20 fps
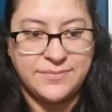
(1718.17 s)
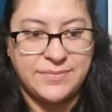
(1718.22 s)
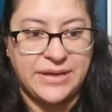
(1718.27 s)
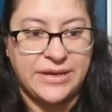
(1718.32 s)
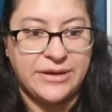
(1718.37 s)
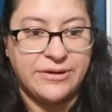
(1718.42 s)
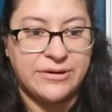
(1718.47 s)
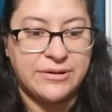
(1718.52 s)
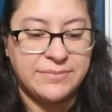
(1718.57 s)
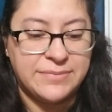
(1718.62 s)
my
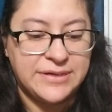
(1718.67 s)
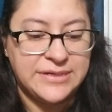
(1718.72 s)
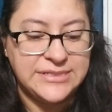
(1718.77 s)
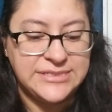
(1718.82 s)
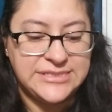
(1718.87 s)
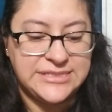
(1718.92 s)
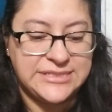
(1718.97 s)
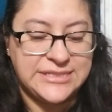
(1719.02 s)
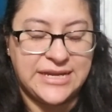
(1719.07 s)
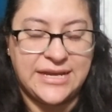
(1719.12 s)
grandma
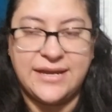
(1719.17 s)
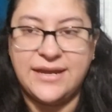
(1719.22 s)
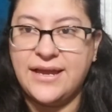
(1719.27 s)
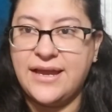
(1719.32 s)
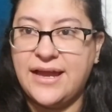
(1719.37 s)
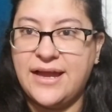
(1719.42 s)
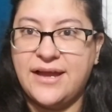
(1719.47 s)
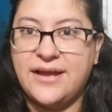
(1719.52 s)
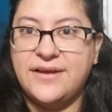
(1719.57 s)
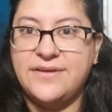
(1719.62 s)
did not
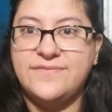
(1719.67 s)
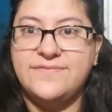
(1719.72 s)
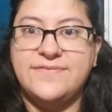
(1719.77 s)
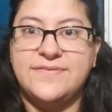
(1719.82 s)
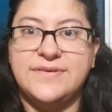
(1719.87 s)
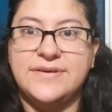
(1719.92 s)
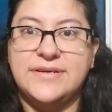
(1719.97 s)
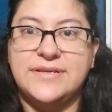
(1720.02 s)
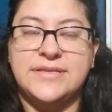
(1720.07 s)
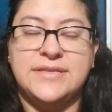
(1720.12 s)
have
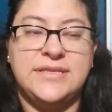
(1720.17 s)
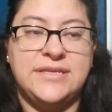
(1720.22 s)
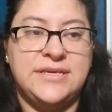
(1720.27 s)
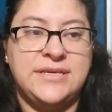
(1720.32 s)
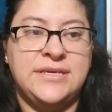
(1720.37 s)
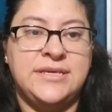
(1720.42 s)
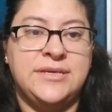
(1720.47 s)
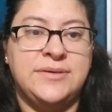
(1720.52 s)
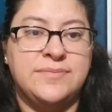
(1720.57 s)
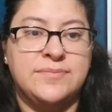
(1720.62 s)

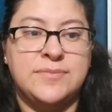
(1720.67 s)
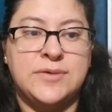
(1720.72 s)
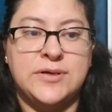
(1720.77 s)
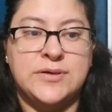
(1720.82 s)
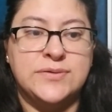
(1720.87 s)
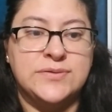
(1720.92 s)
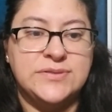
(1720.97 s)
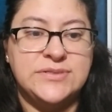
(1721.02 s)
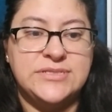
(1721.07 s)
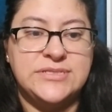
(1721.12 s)
the
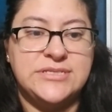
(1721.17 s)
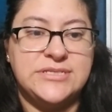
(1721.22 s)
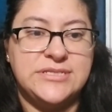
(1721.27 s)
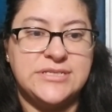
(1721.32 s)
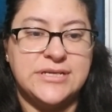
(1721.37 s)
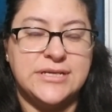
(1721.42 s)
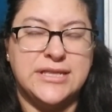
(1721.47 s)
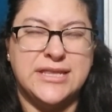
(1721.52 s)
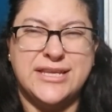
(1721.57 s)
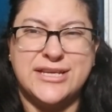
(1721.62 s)
most
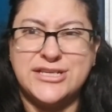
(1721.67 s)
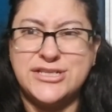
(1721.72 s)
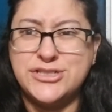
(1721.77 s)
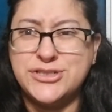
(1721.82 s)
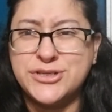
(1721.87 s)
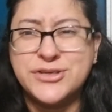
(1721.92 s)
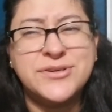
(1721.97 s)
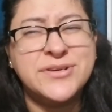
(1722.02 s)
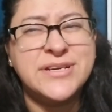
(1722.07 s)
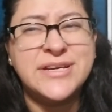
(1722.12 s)

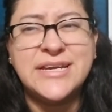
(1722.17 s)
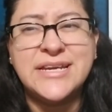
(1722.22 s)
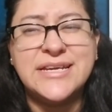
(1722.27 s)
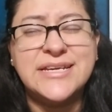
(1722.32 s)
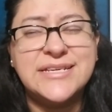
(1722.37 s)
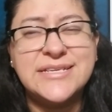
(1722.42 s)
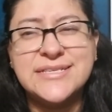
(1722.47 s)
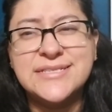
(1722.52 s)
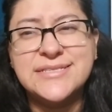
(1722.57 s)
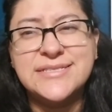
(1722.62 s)

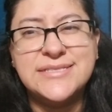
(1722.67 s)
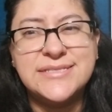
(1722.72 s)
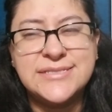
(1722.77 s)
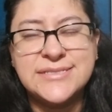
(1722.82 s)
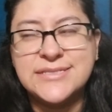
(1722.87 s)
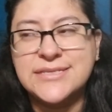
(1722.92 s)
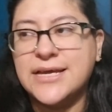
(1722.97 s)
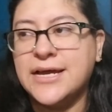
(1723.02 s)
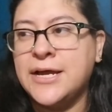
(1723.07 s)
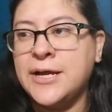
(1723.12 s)

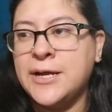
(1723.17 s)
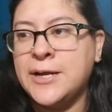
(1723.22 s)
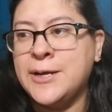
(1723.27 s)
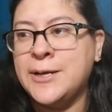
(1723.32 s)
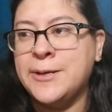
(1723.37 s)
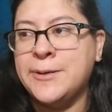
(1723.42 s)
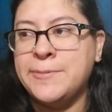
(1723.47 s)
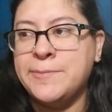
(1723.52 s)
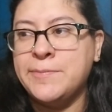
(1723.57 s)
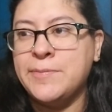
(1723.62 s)
luxurious
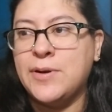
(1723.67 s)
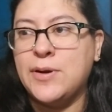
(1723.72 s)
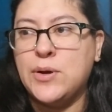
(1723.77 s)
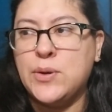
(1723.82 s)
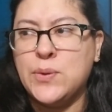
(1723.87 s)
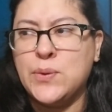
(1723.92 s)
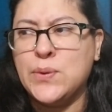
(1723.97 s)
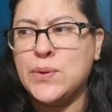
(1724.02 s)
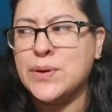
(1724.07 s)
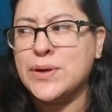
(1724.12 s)

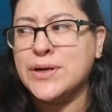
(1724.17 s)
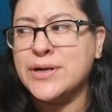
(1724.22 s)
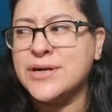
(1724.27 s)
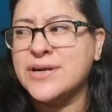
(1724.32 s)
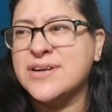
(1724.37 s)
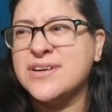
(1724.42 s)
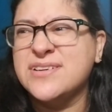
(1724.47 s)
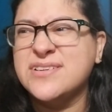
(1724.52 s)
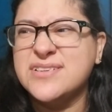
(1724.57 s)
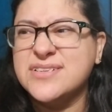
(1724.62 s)

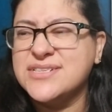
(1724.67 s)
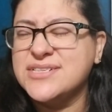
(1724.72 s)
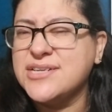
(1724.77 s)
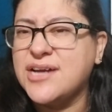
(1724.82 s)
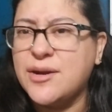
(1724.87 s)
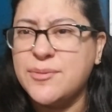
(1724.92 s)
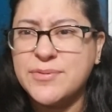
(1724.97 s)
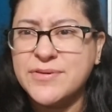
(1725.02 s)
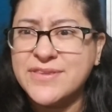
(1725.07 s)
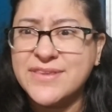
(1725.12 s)
or
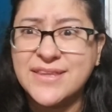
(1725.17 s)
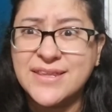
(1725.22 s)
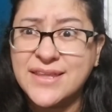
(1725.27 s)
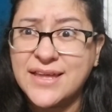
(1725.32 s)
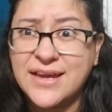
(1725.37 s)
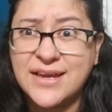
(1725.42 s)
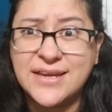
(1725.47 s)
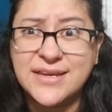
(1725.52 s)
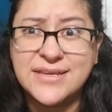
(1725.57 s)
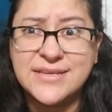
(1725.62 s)
top of the
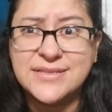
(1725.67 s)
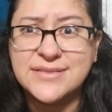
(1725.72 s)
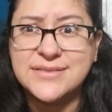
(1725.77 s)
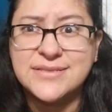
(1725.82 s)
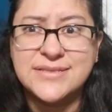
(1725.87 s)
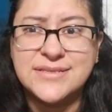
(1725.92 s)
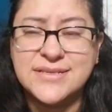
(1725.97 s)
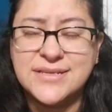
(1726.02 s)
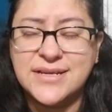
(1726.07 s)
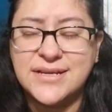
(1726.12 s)

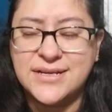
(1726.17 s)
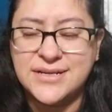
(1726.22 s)
line